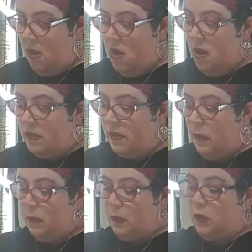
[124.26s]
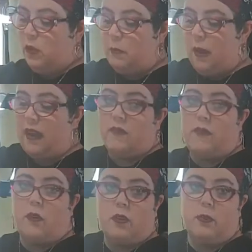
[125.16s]
Some people do the back and
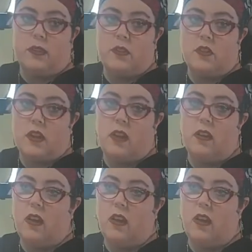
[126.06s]
forth with the shell.